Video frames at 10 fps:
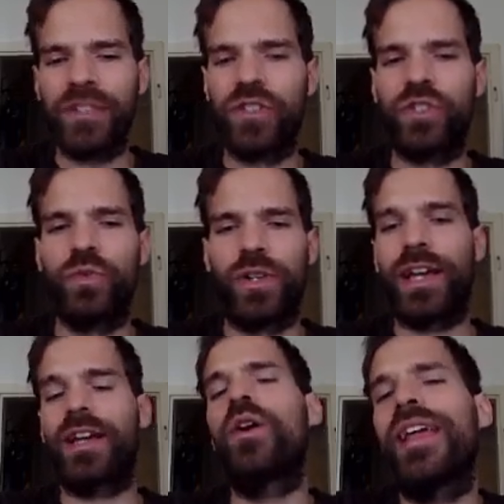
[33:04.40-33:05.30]
soon.
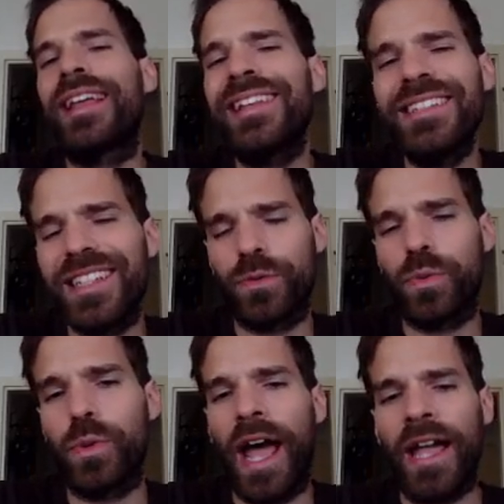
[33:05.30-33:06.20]
Like, or at least that's
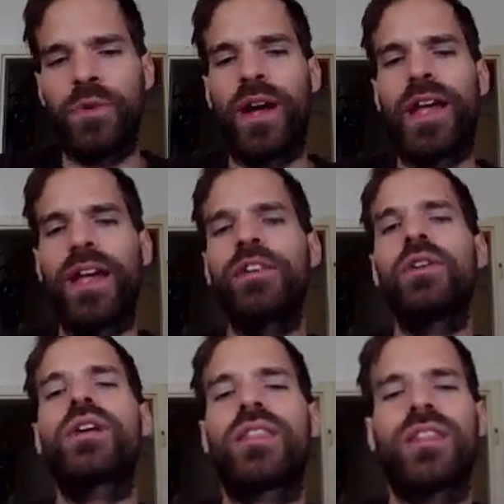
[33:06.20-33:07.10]
what I do. I have a
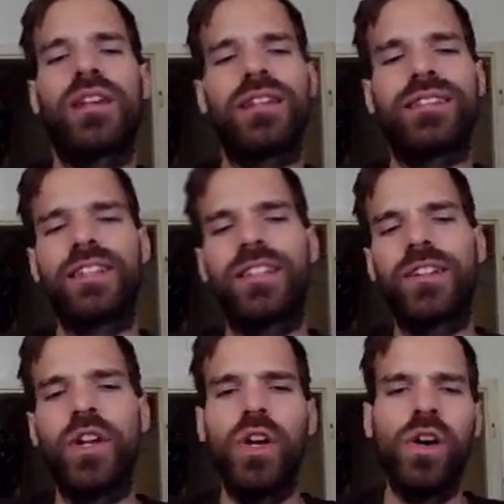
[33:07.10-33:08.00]
look at the list
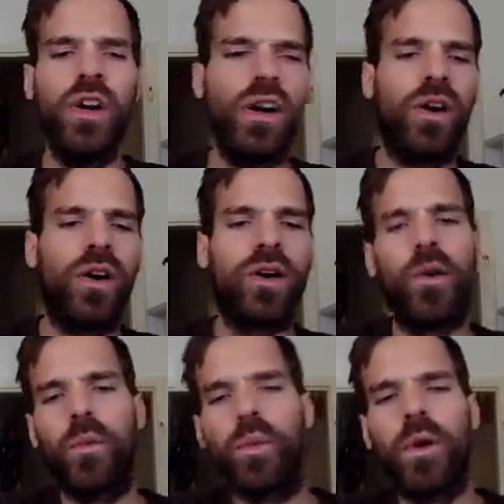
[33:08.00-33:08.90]
here. Oh,
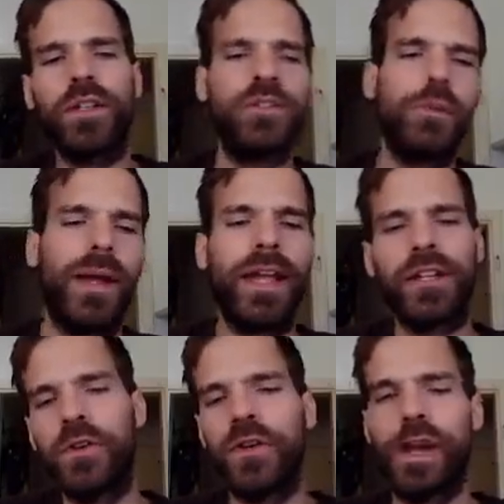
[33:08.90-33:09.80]
what domain
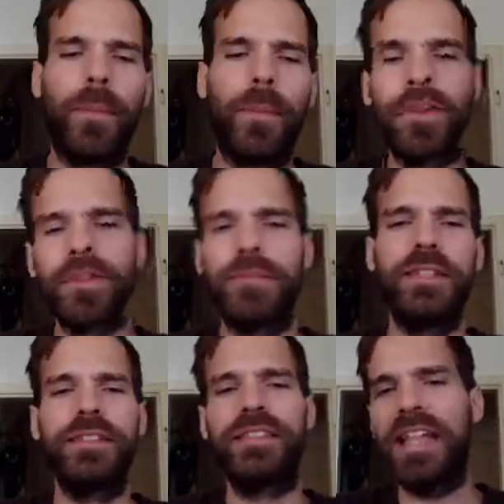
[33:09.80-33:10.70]
could I
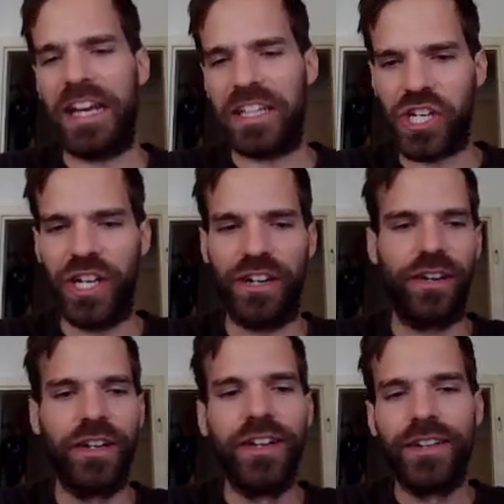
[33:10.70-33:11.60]
possibly snatch here,
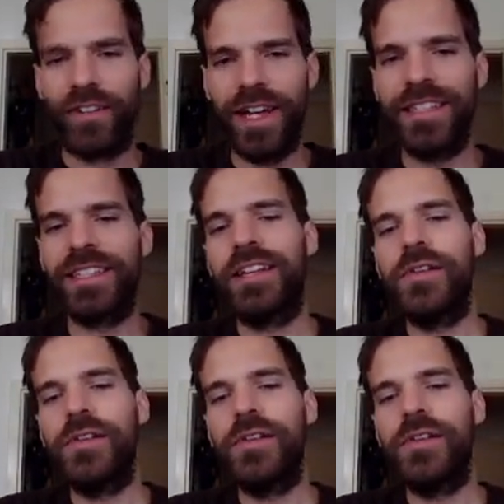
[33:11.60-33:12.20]
right?